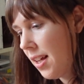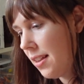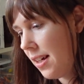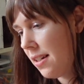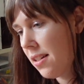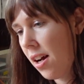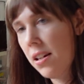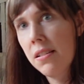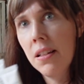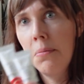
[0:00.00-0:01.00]
These
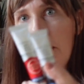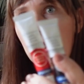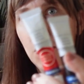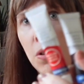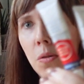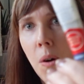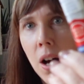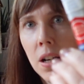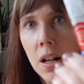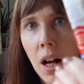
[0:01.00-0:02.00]
are some little
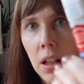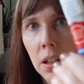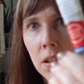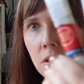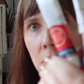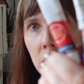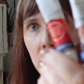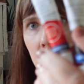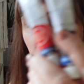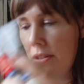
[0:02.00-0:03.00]
watercolors.
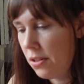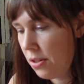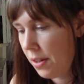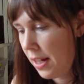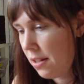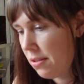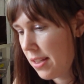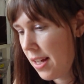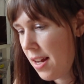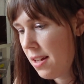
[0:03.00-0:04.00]
Do I use
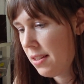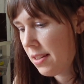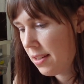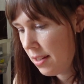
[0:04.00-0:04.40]
these?